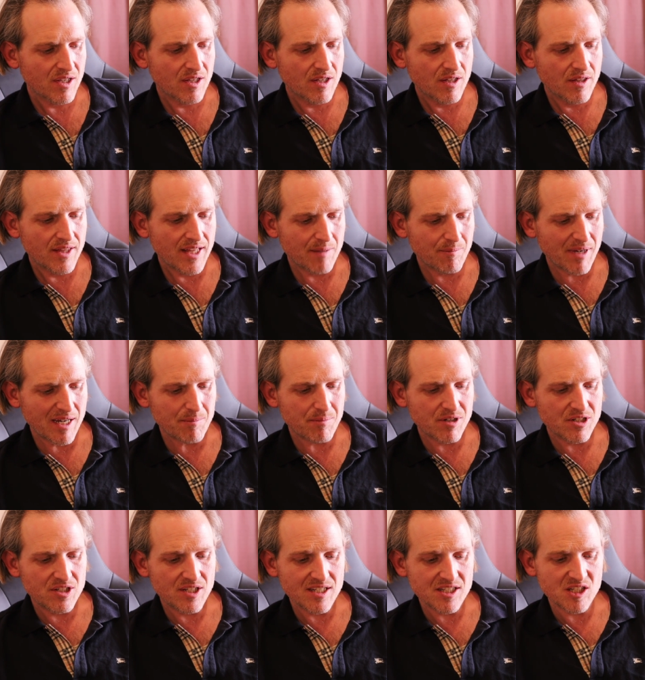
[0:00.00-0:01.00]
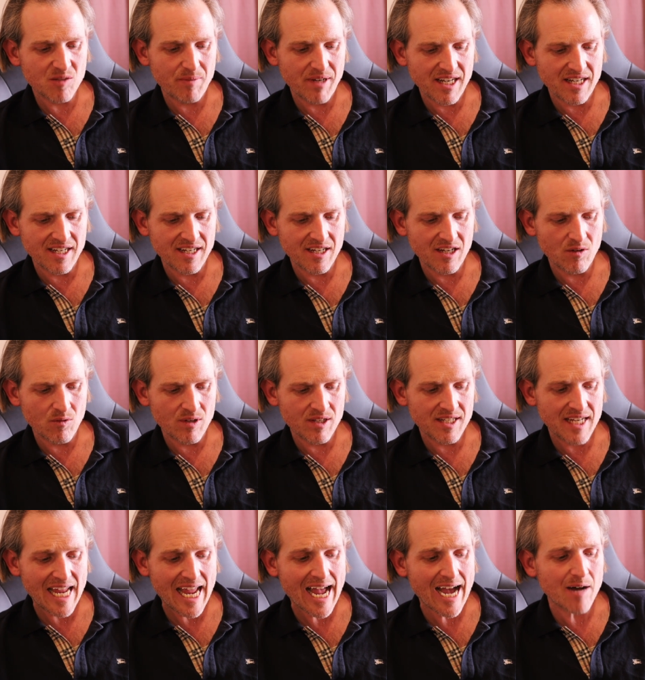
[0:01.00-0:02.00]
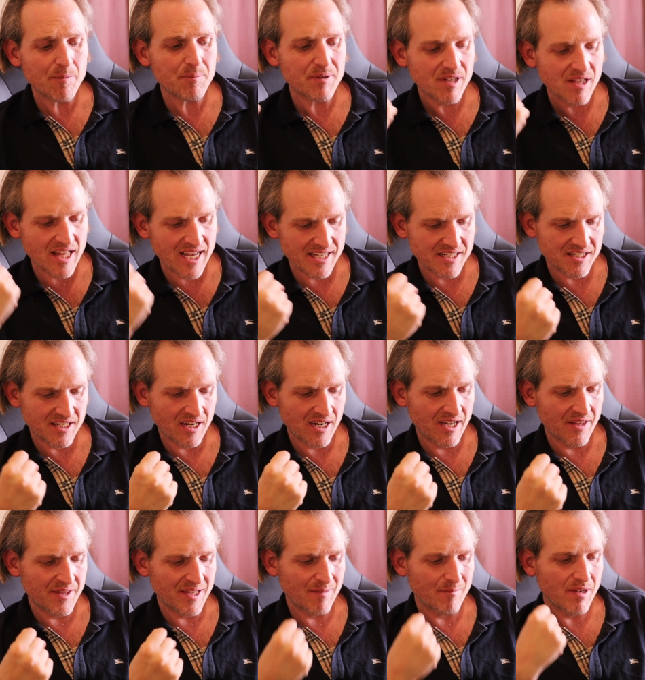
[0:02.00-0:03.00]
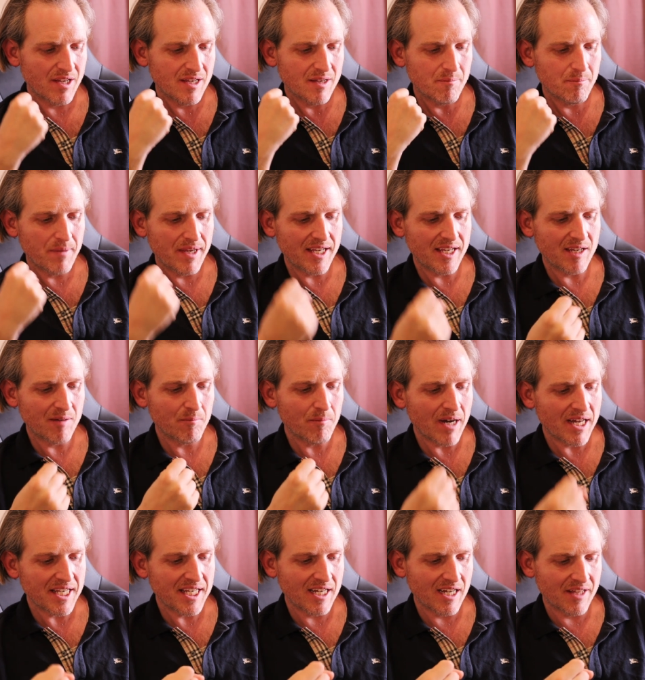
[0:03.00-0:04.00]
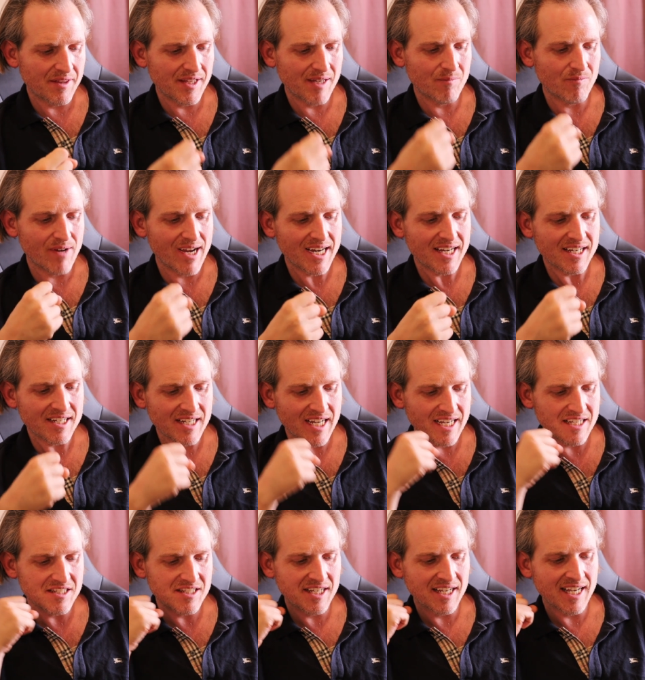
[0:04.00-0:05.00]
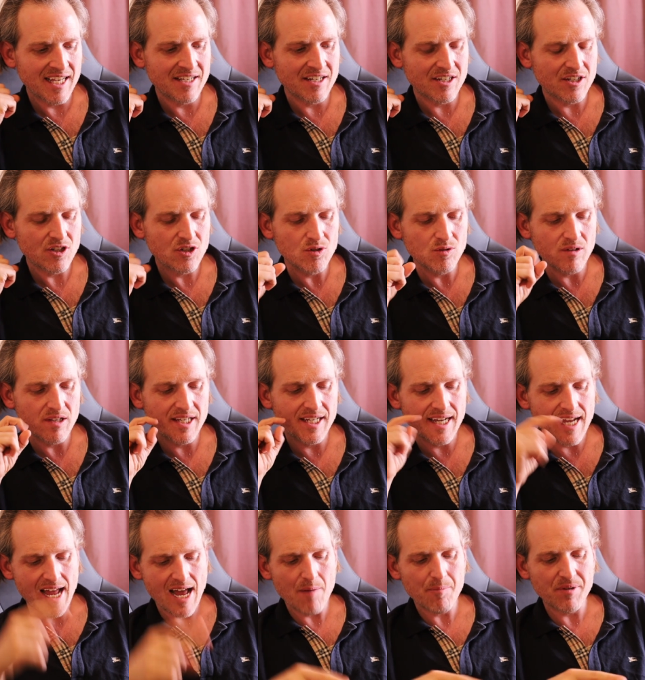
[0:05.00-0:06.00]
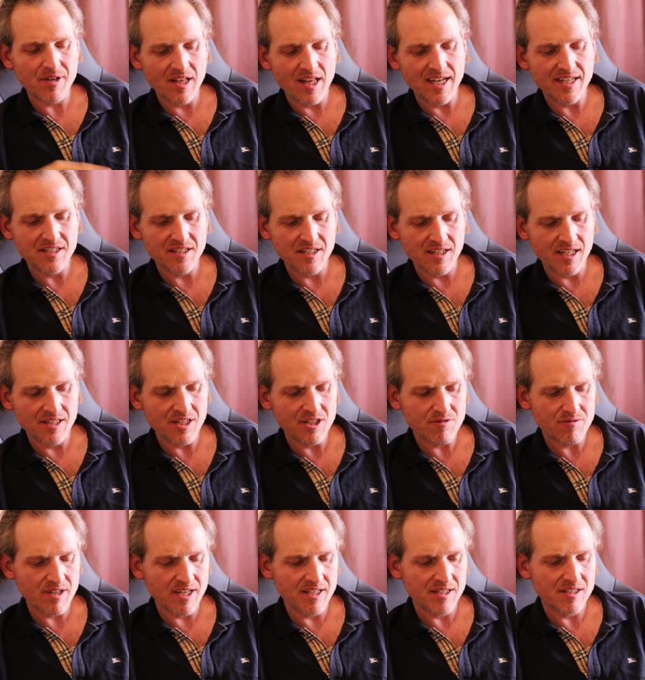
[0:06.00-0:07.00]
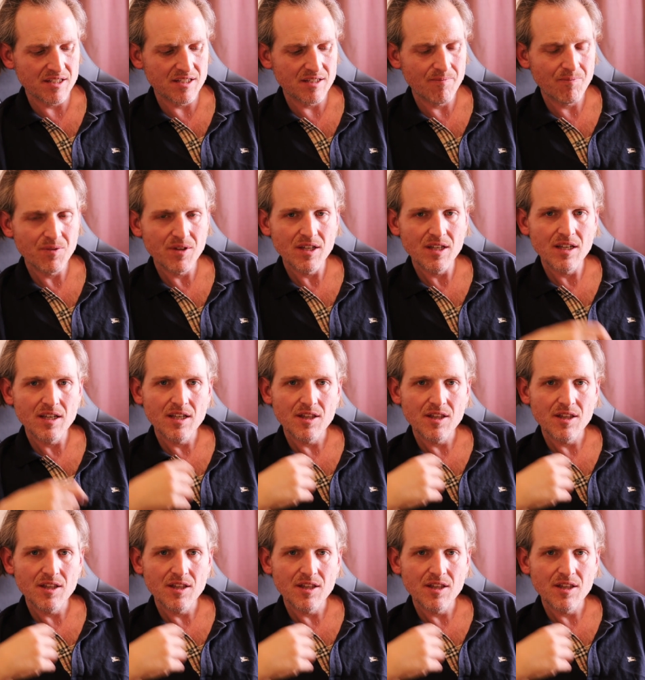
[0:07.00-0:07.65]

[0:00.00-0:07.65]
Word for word: that by participating and capitalizing on them, making money on them, recognizing and acutely capitalizing on the trends, the